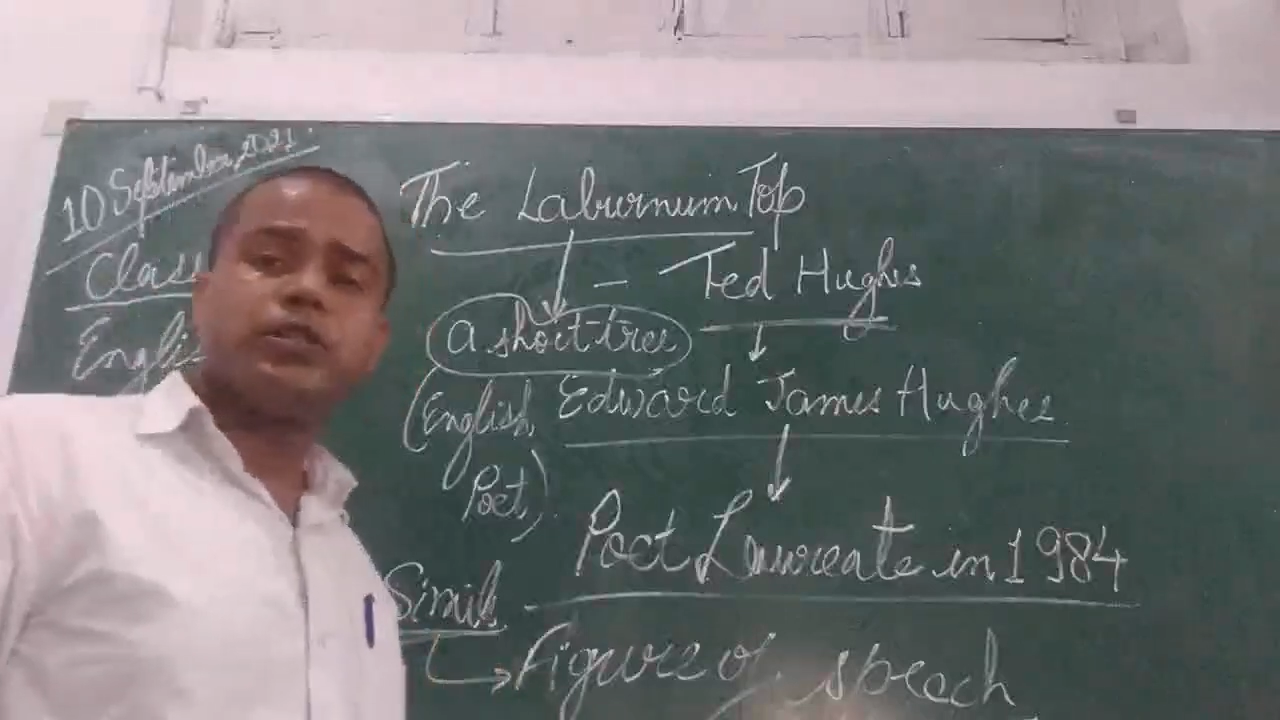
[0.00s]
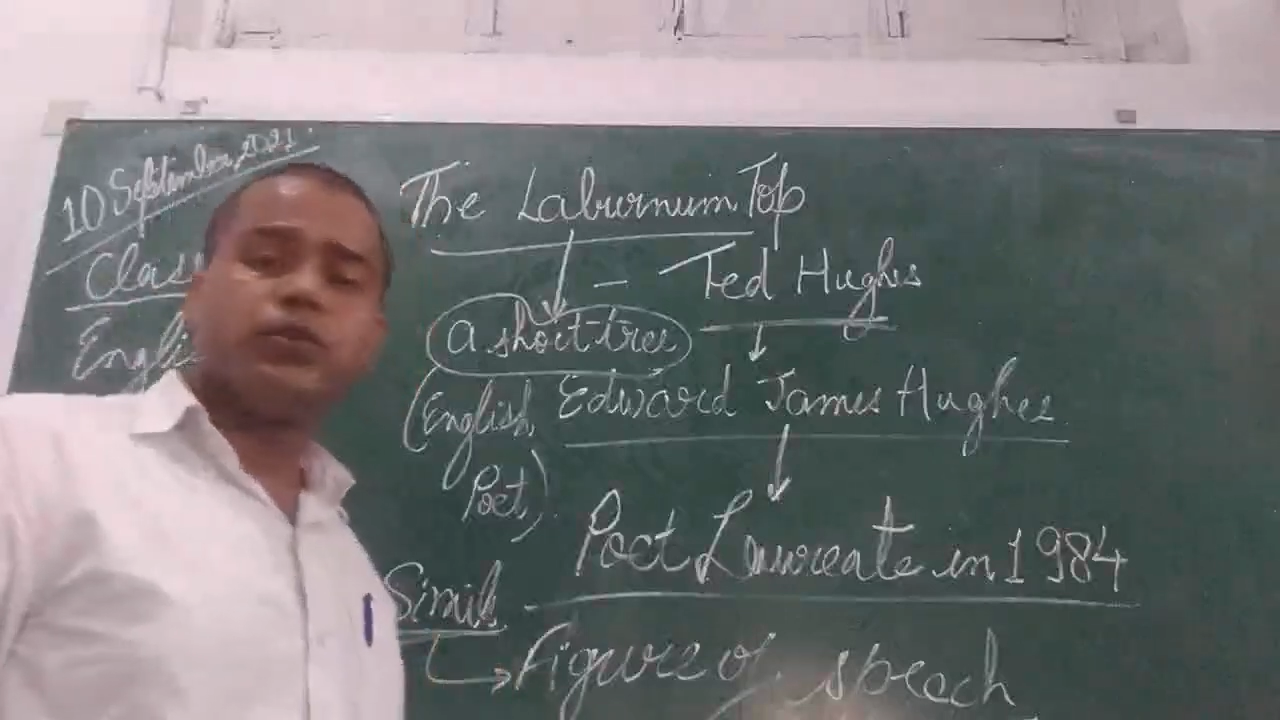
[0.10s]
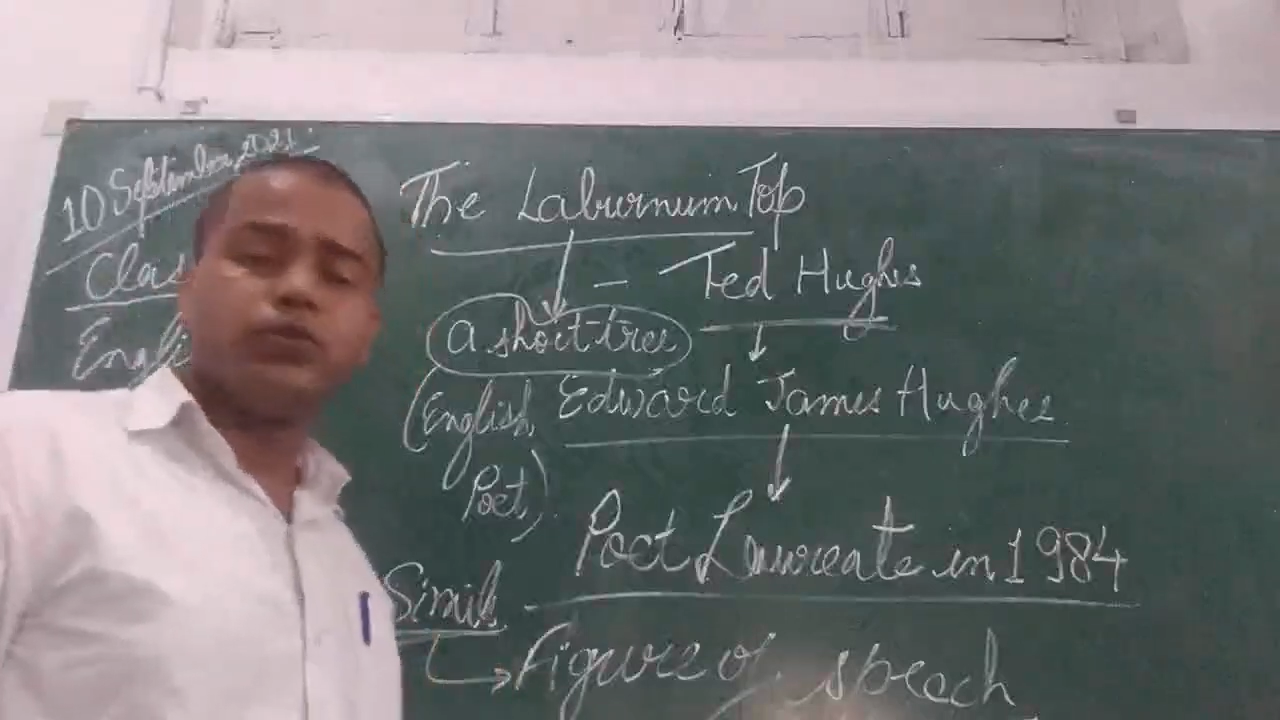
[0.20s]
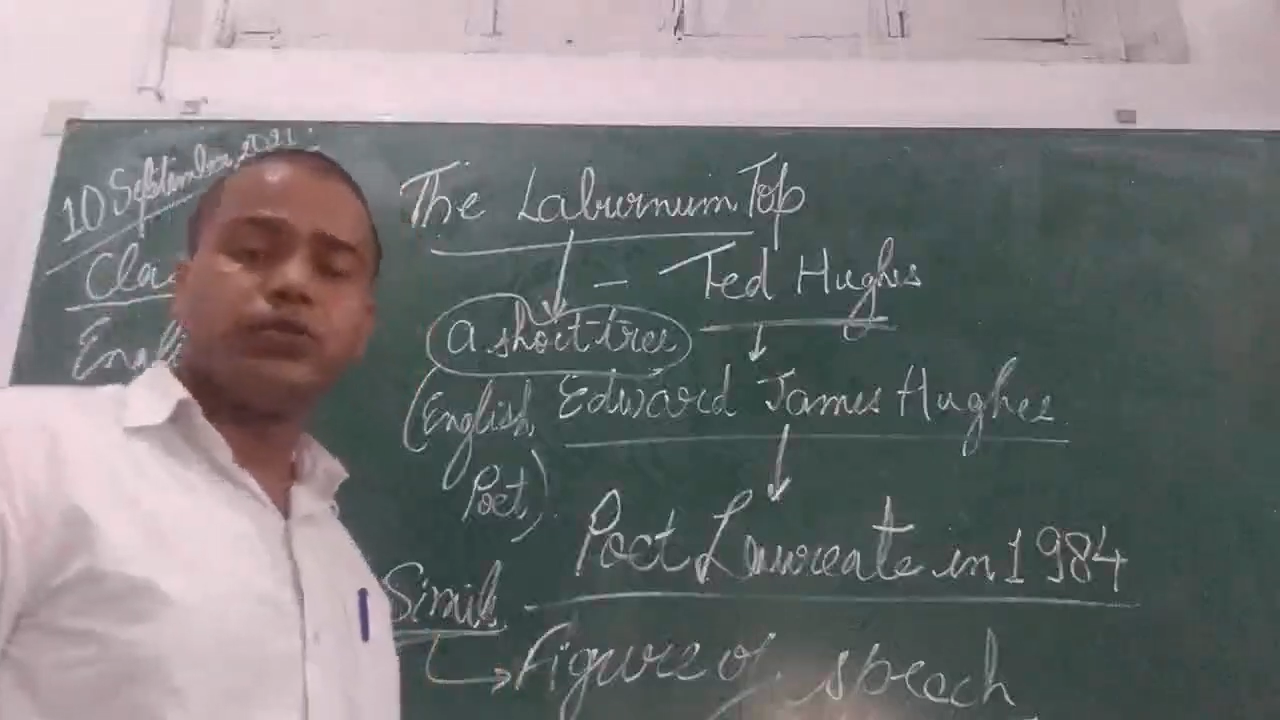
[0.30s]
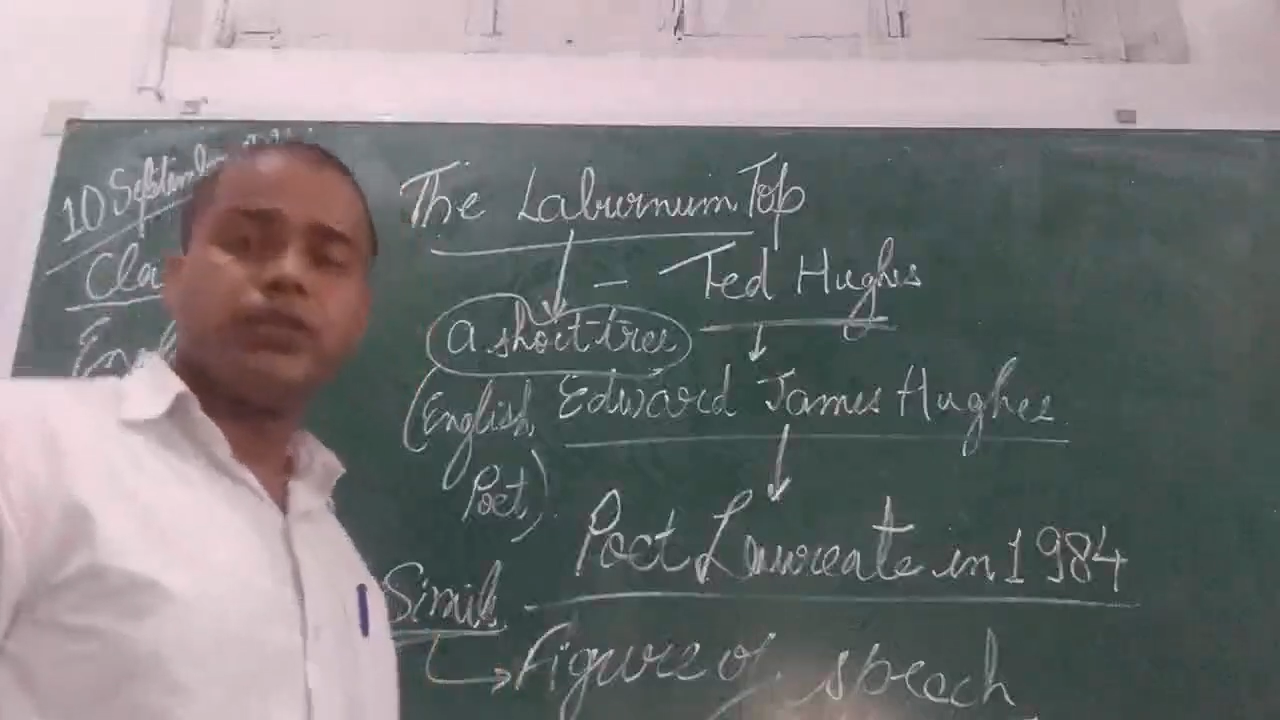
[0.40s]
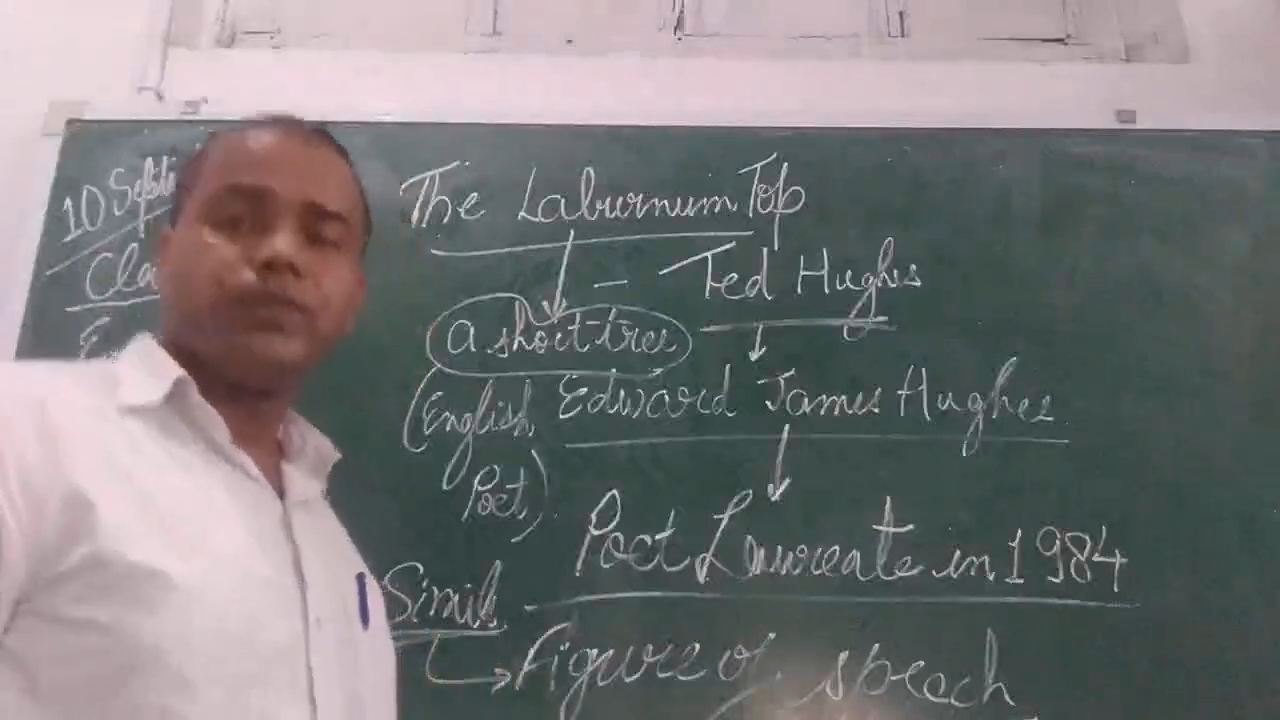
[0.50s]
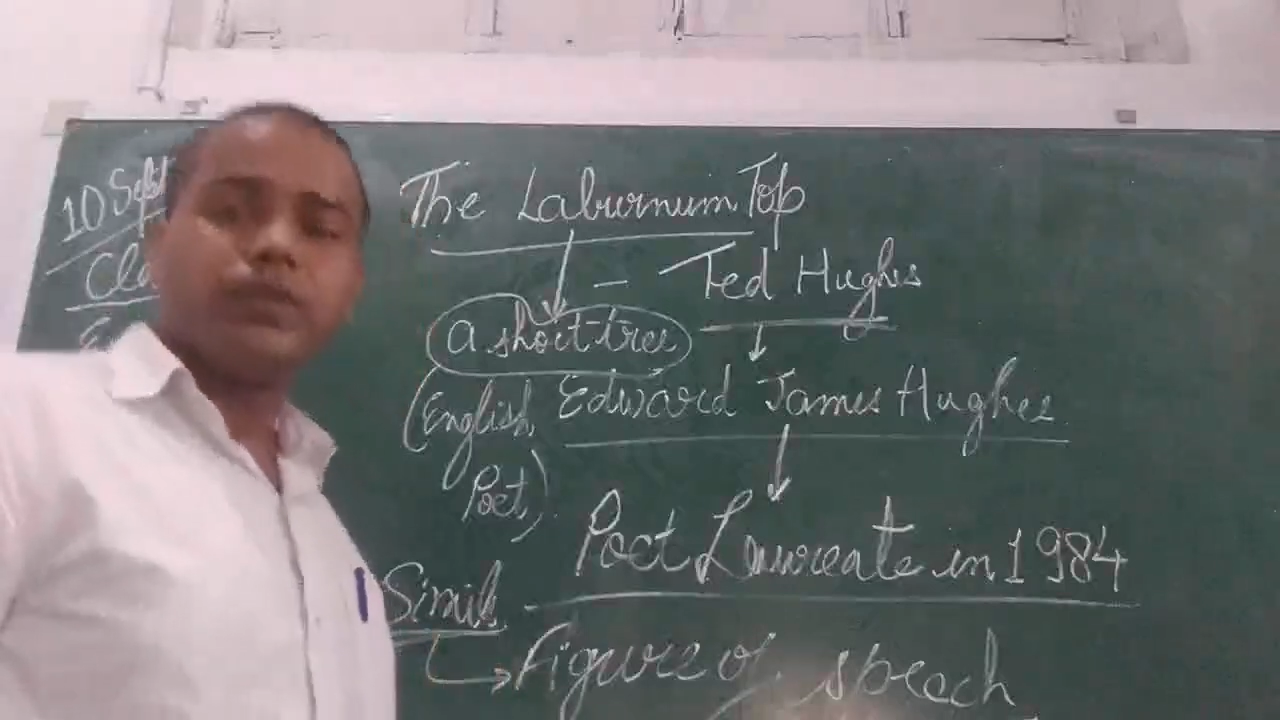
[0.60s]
used.